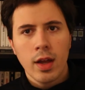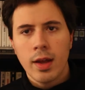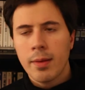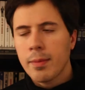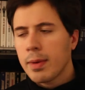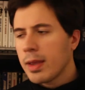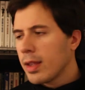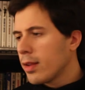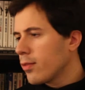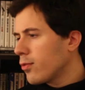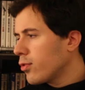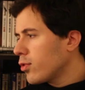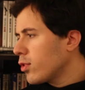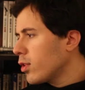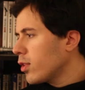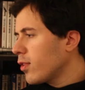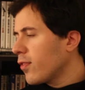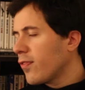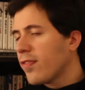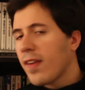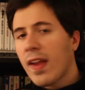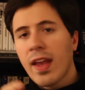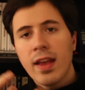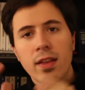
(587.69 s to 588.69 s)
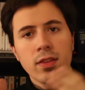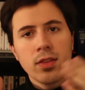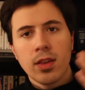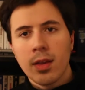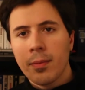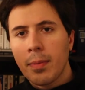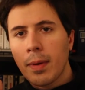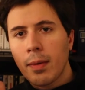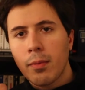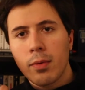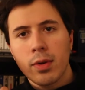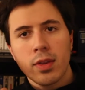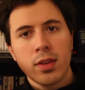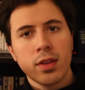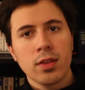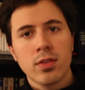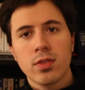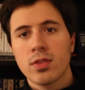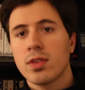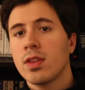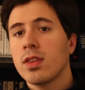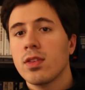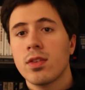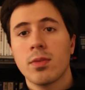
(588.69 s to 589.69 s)
I mean, to the fans that have been with us
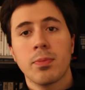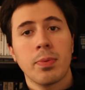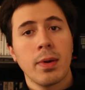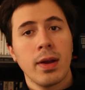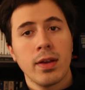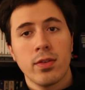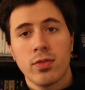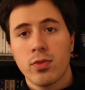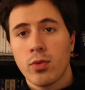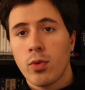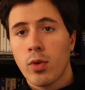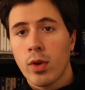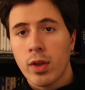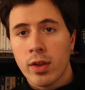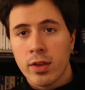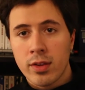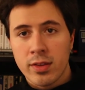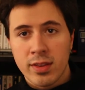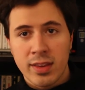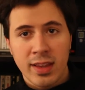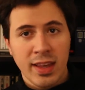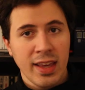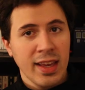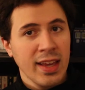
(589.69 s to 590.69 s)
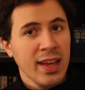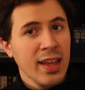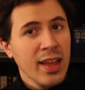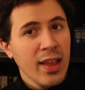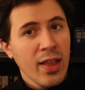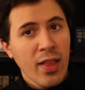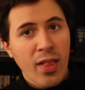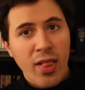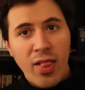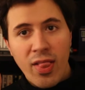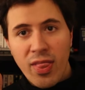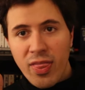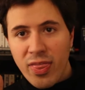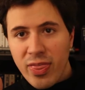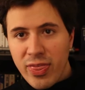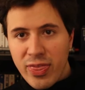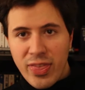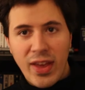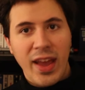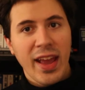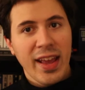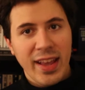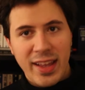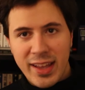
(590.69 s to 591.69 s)
since The Price of Loyalty,
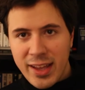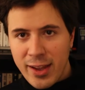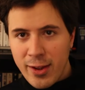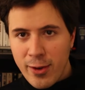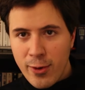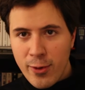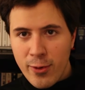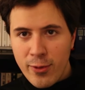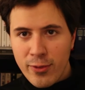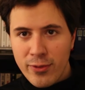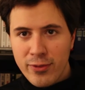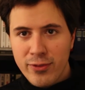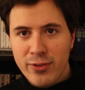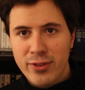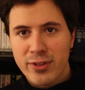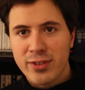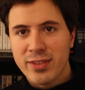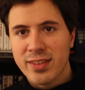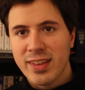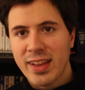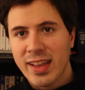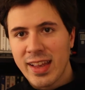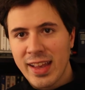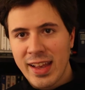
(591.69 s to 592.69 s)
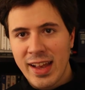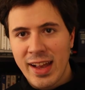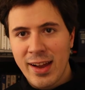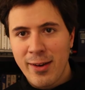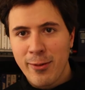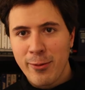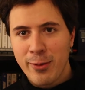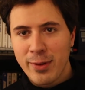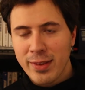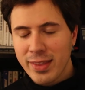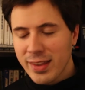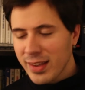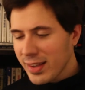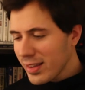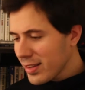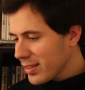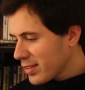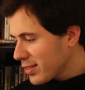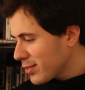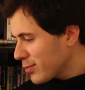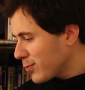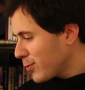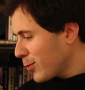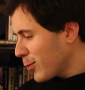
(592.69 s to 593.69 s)
thank you for sticking out with
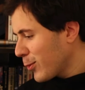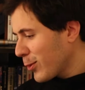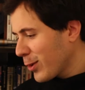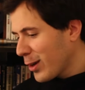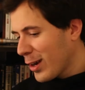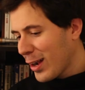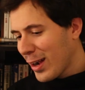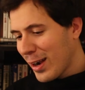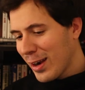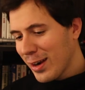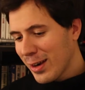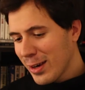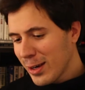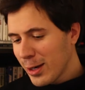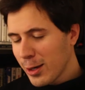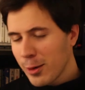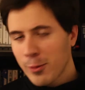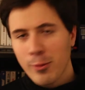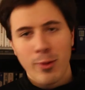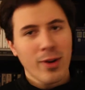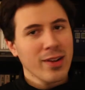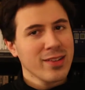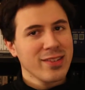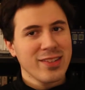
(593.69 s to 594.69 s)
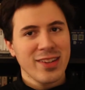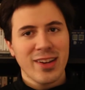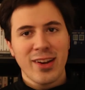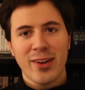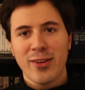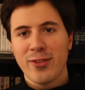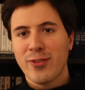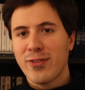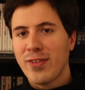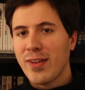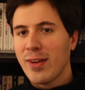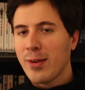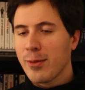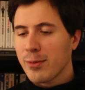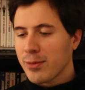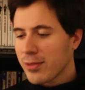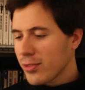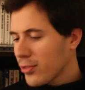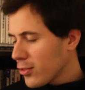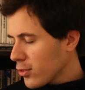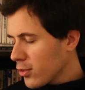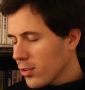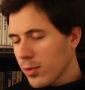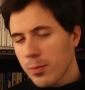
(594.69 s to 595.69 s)
us, for watching our films,
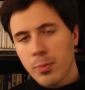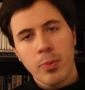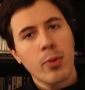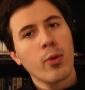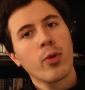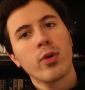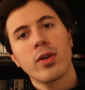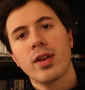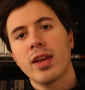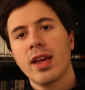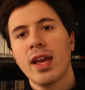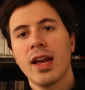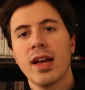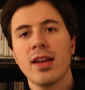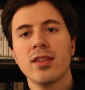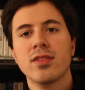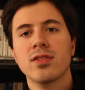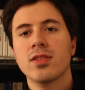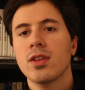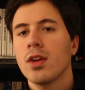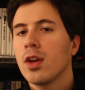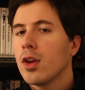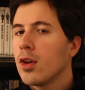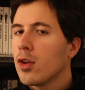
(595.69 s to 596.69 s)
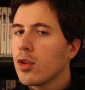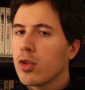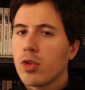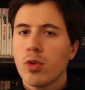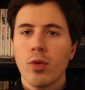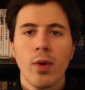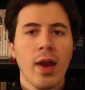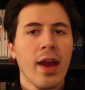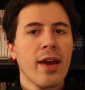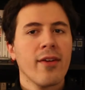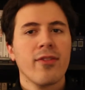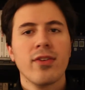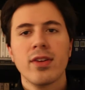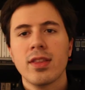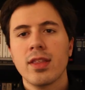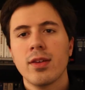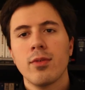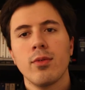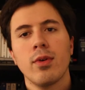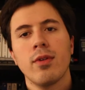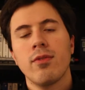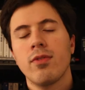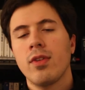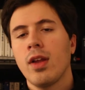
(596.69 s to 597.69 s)
for supporting us through
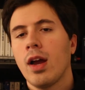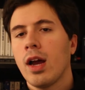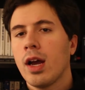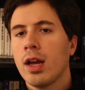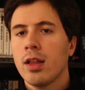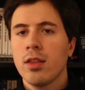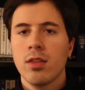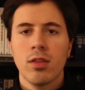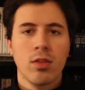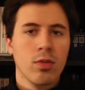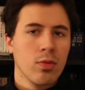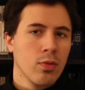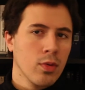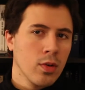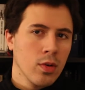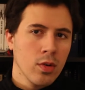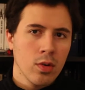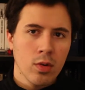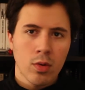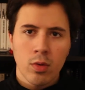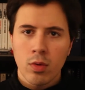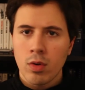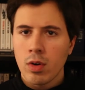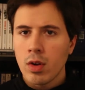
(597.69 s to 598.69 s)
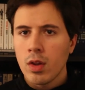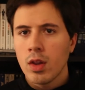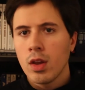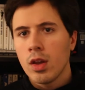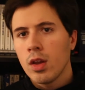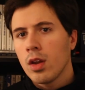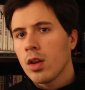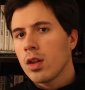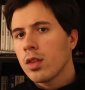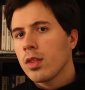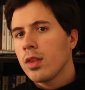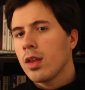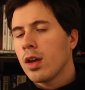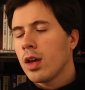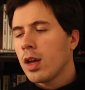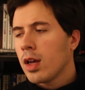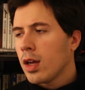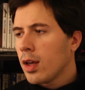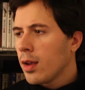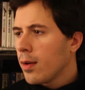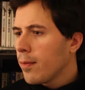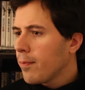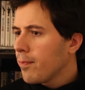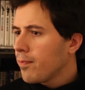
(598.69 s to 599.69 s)
everything we've done through
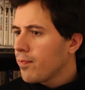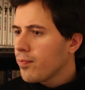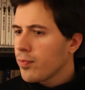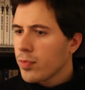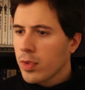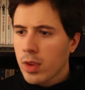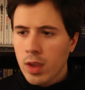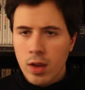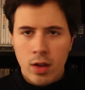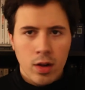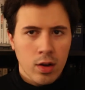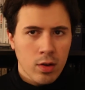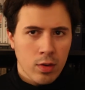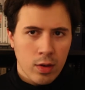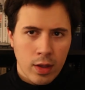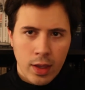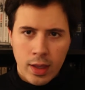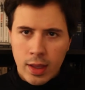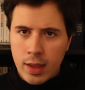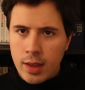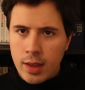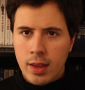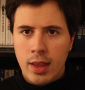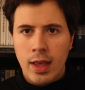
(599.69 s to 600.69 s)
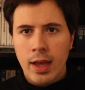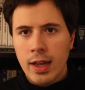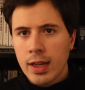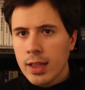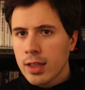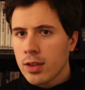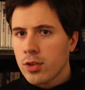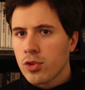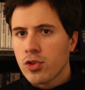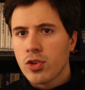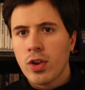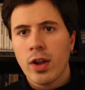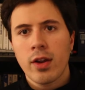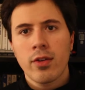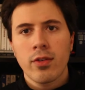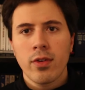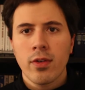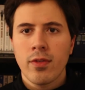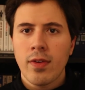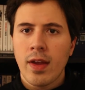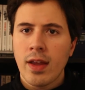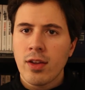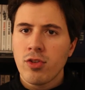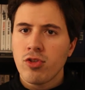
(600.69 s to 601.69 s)
the, you know, getting the Shadow of
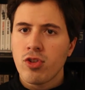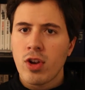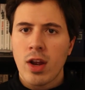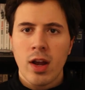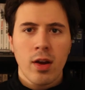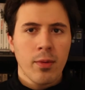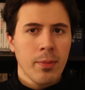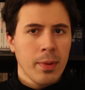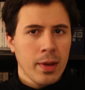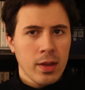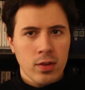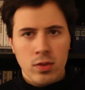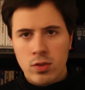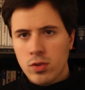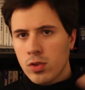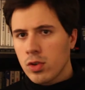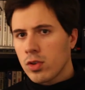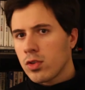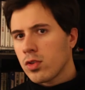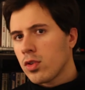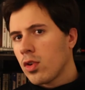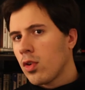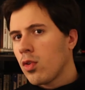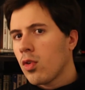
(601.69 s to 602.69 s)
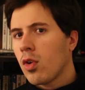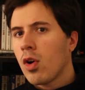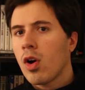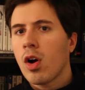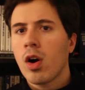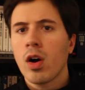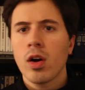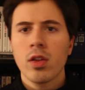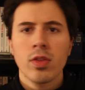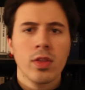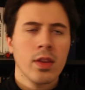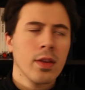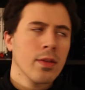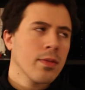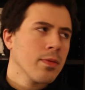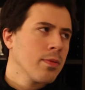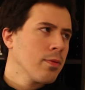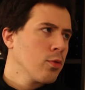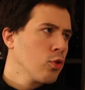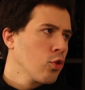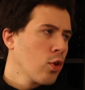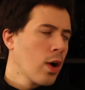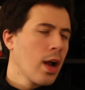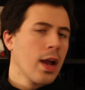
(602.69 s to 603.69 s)
Revenge out because it took so long, the
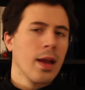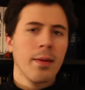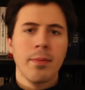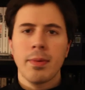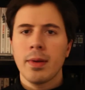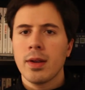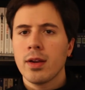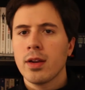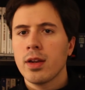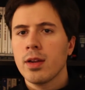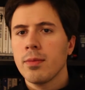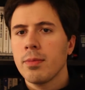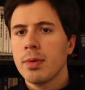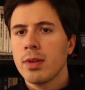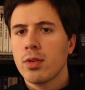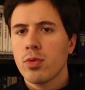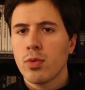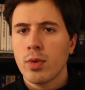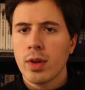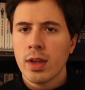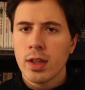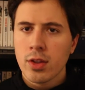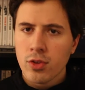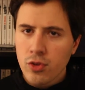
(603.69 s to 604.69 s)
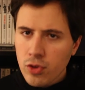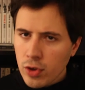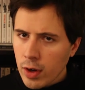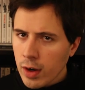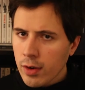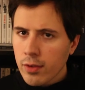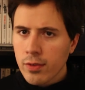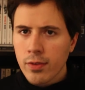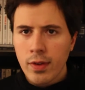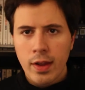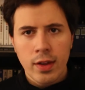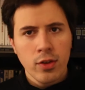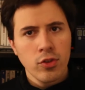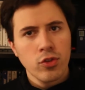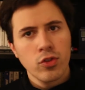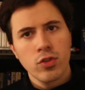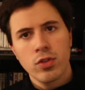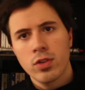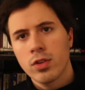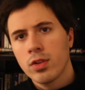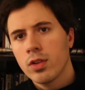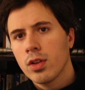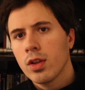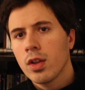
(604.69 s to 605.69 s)
dry period between Shadow of Revenge
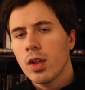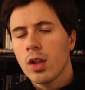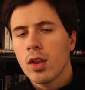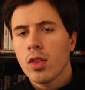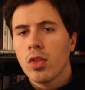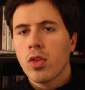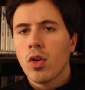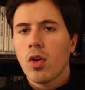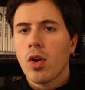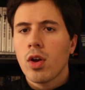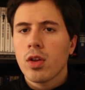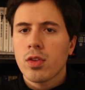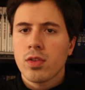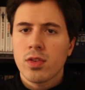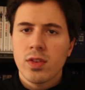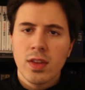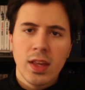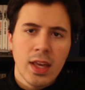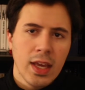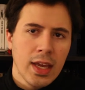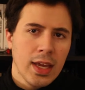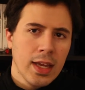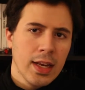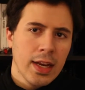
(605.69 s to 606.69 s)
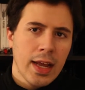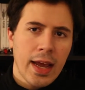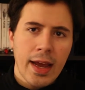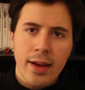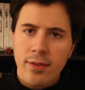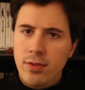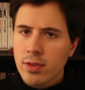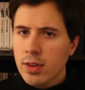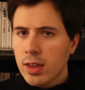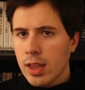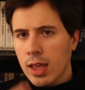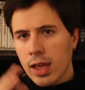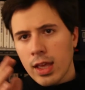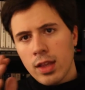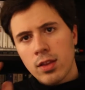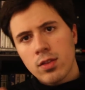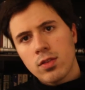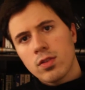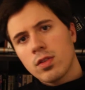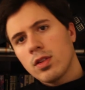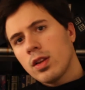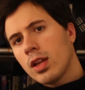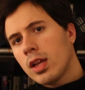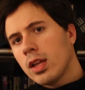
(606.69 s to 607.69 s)
and The Lost Scene, after the
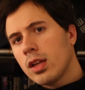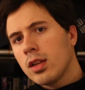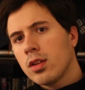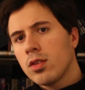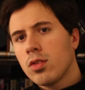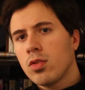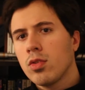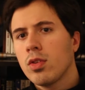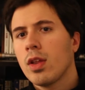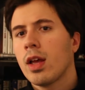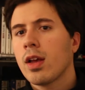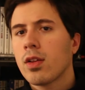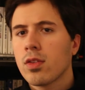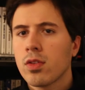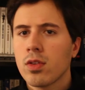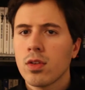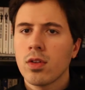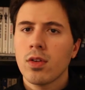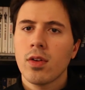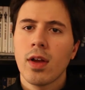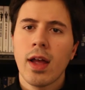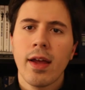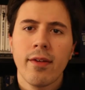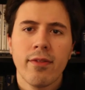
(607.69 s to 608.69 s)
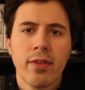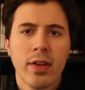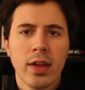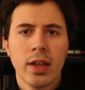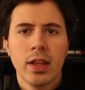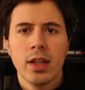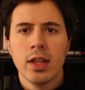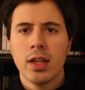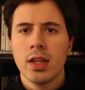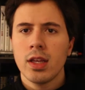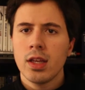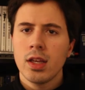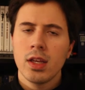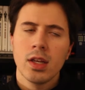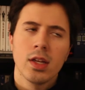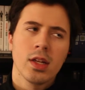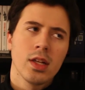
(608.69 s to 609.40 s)
incident in 2011,